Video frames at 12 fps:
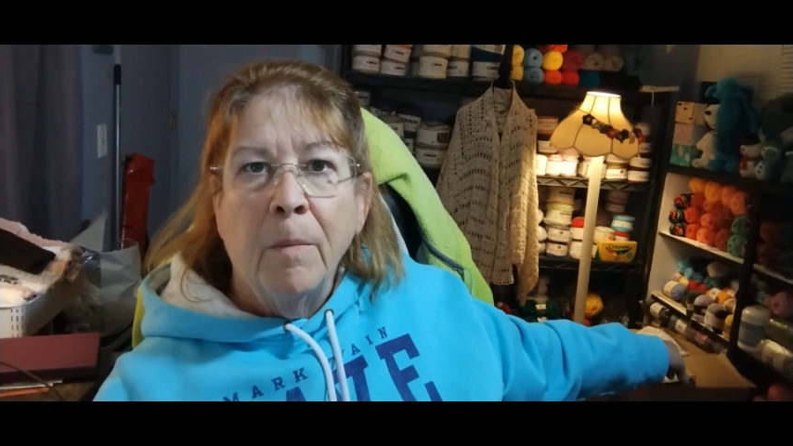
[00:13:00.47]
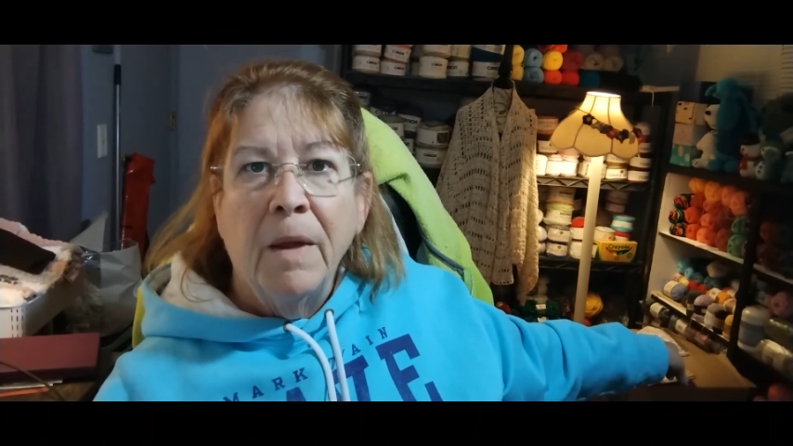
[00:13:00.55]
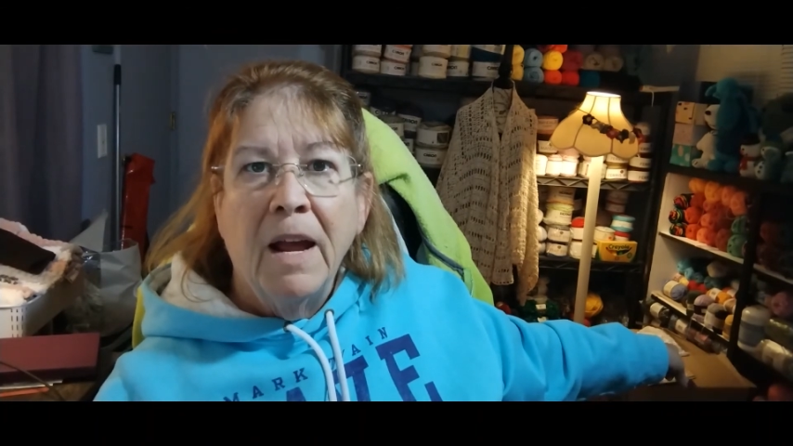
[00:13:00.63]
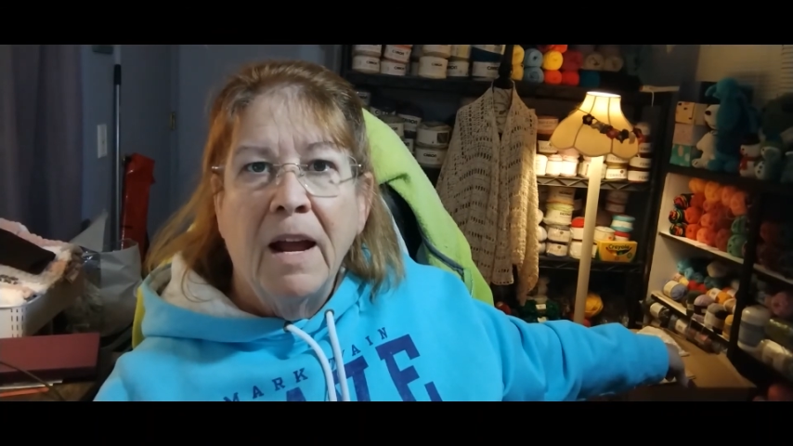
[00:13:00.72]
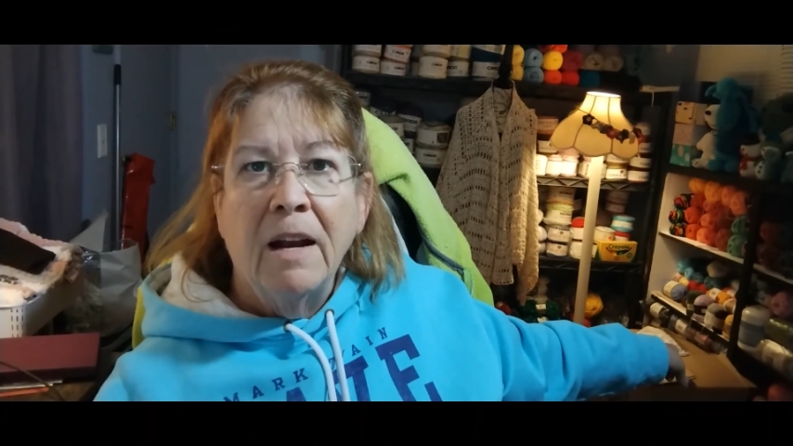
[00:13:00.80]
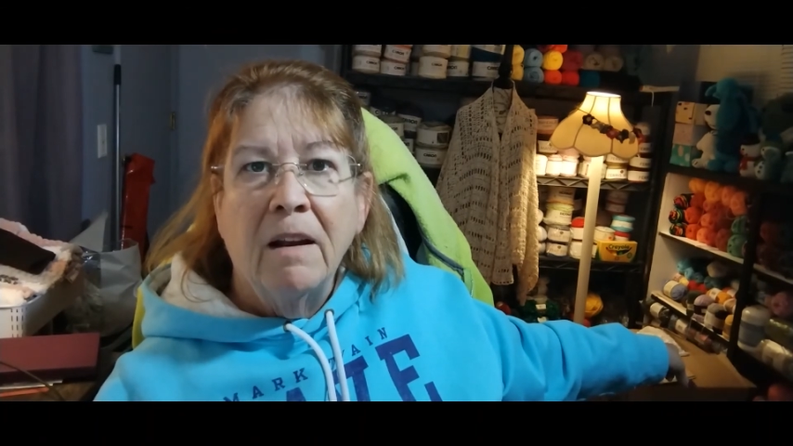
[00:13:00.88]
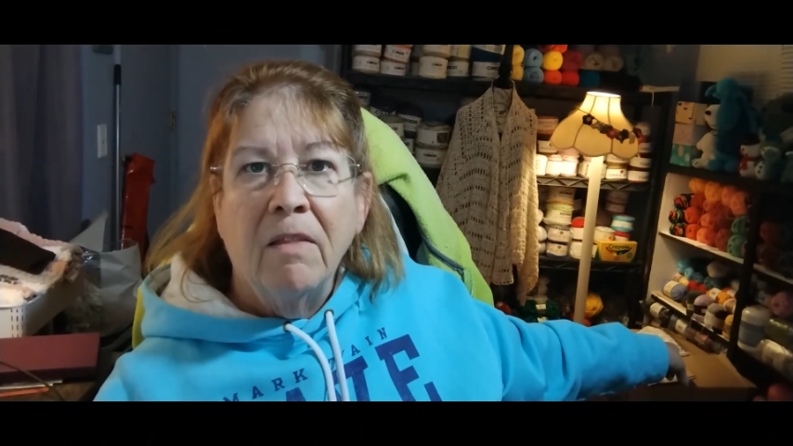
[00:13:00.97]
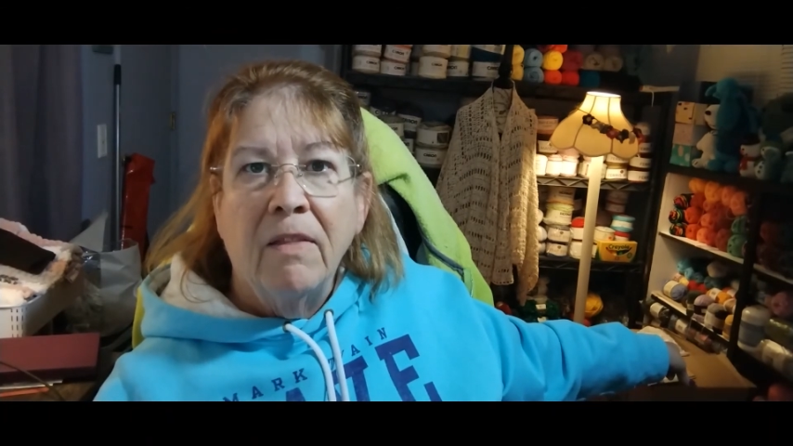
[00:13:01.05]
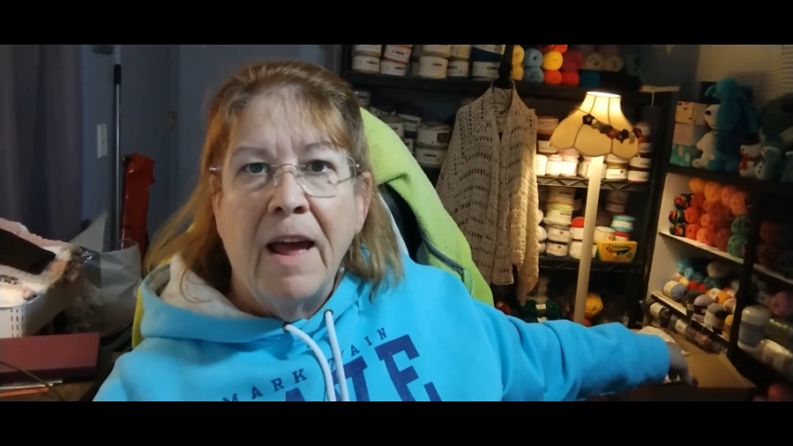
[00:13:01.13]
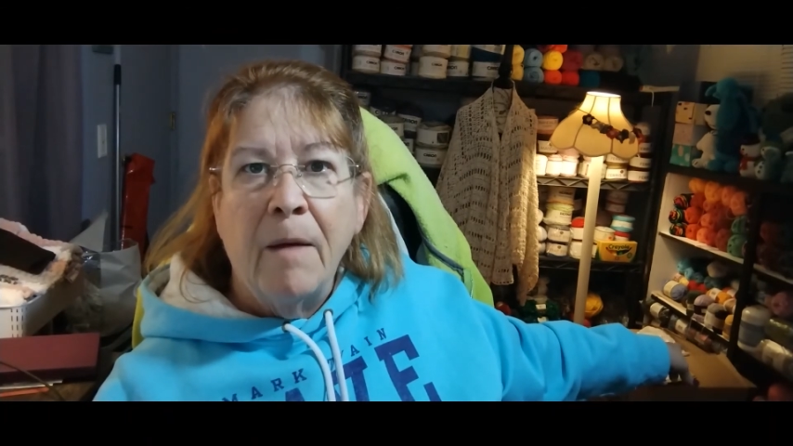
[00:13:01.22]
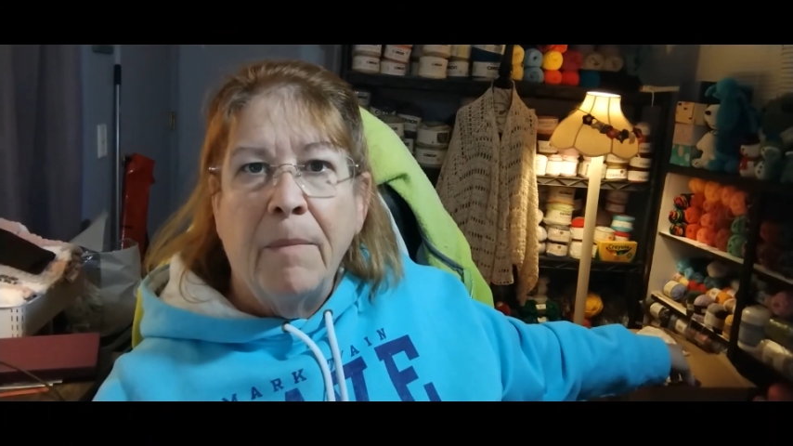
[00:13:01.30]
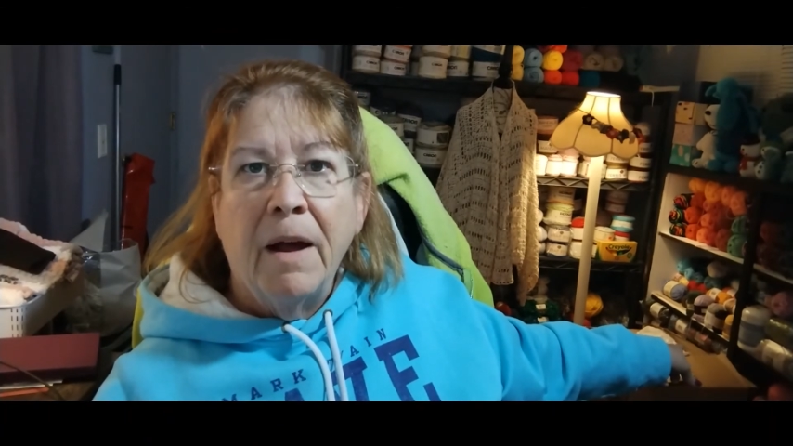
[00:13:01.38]
behind
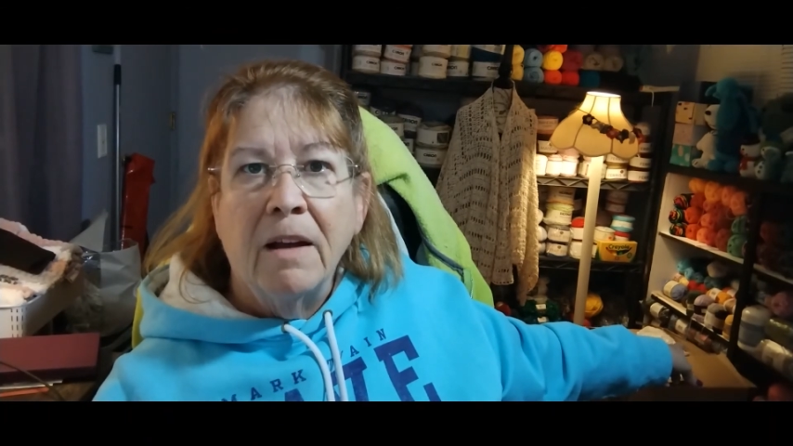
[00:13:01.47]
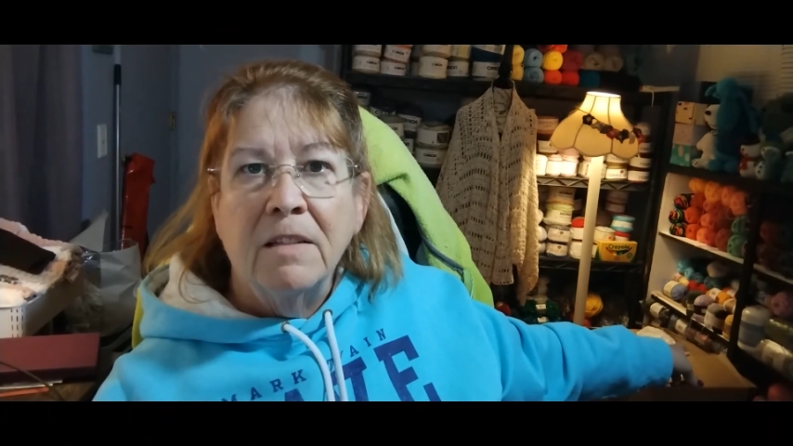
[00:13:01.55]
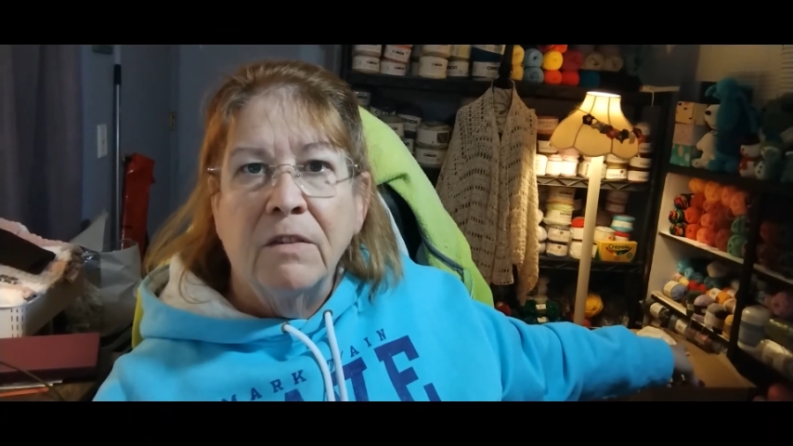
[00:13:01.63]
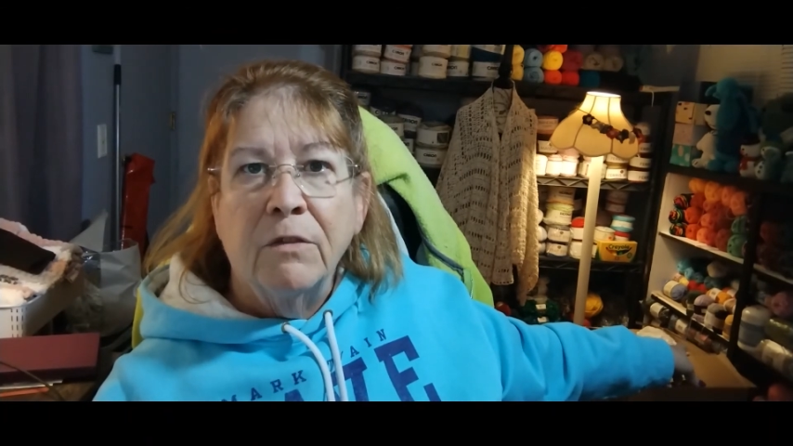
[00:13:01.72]
that box